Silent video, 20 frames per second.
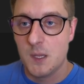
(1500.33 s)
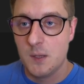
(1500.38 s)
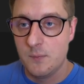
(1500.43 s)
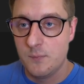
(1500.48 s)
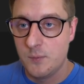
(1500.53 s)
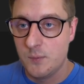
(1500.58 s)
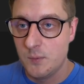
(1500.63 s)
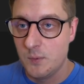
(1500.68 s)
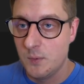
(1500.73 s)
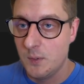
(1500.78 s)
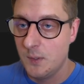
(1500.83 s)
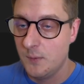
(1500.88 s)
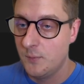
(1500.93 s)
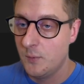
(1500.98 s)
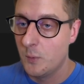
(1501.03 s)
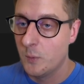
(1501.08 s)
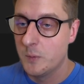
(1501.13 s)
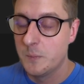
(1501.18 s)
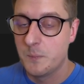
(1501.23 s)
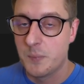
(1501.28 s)
if
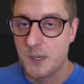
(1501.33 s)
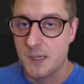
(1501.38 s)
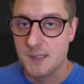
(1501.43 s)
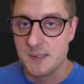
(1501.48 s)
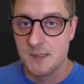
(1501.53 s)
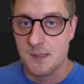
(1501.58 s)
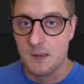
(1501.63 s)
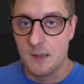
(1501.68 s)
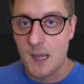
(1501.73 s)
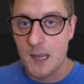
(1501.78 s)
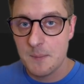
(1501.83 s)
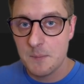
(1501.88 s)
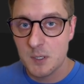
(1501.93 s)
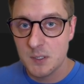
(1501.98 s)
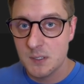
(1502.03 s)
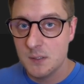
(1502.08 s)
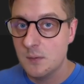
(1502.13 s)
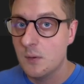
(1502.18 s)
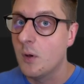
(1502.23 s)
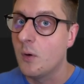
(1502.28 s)
you would press the like
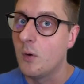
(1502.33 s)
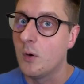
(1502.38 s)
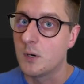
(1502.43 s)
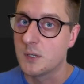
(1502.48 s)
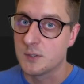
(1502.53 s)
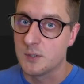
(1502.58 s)
button or